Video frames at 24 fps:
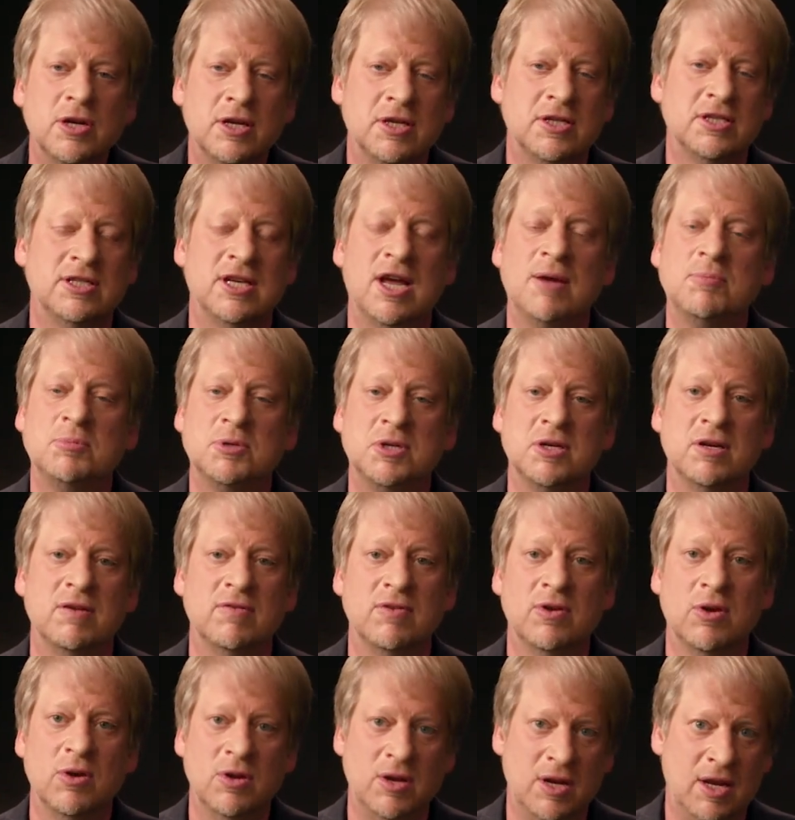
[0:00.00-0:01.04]
conception
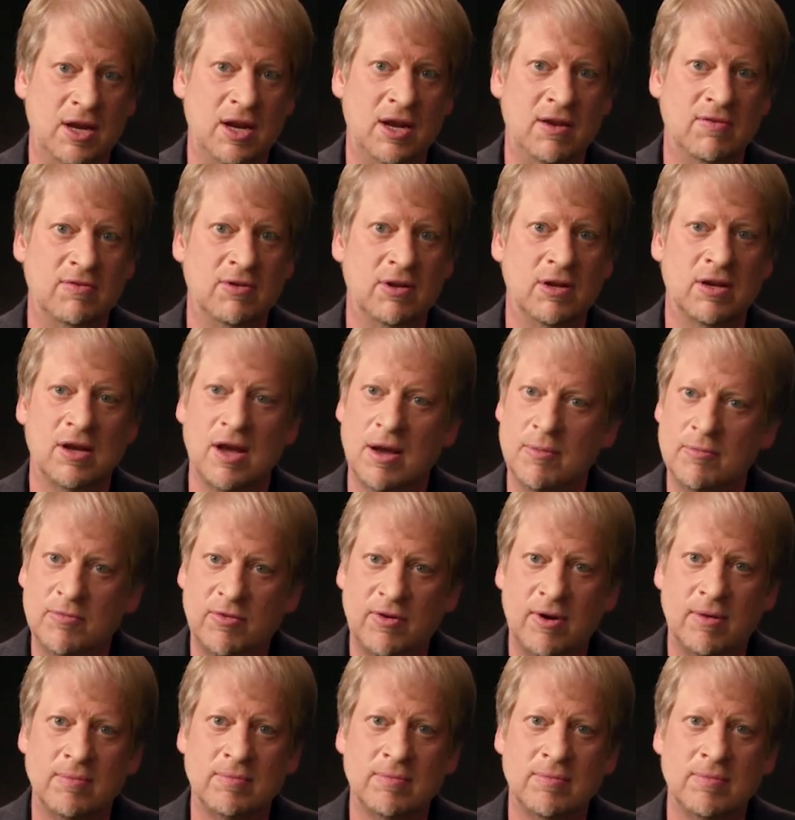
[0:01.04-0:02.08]
of good and evil come
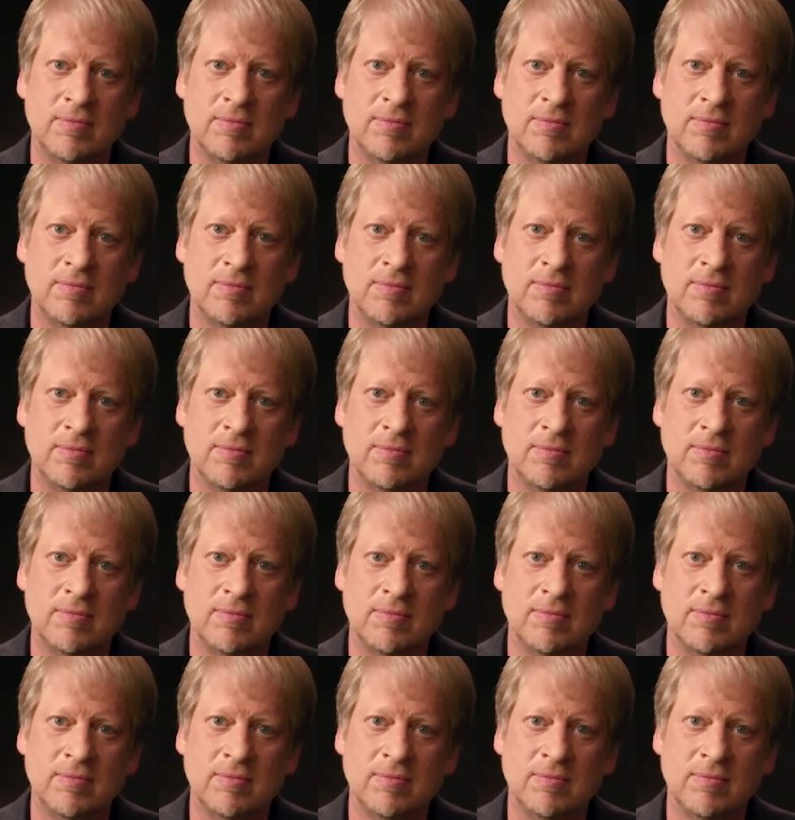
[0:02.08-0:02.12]
from?